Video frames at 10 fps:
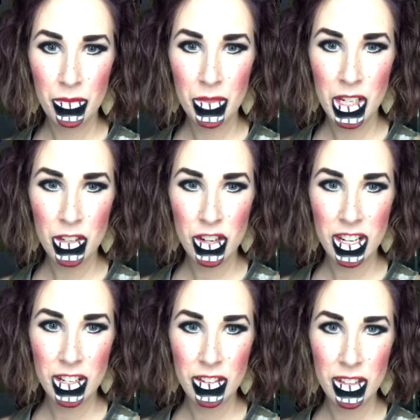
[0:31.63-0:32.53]
I'm going to try
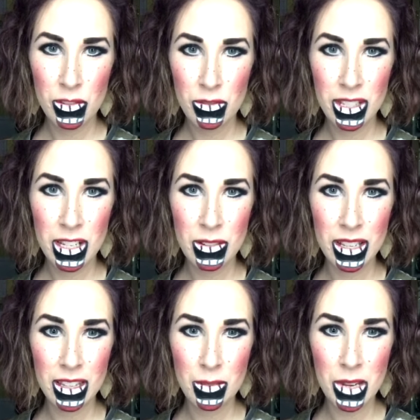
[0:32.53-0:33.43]
to do this really
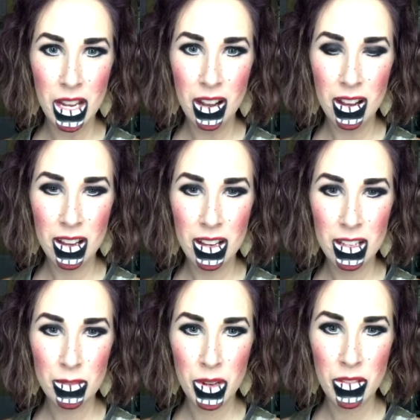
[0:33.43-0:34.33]
quickly
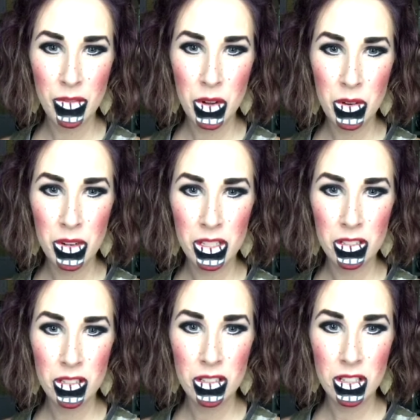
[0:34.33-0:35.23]
because my phone is
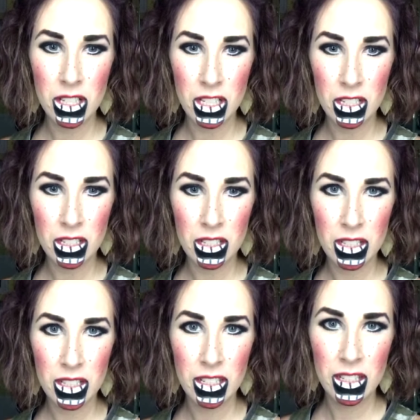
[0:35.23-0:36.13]
going to
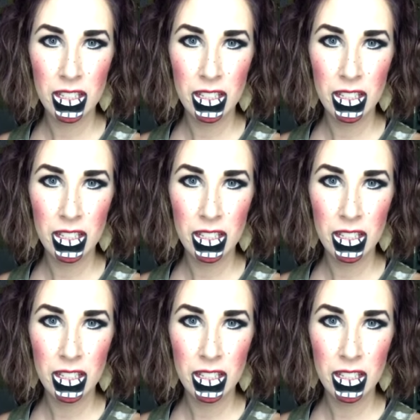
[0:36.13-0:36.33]
die.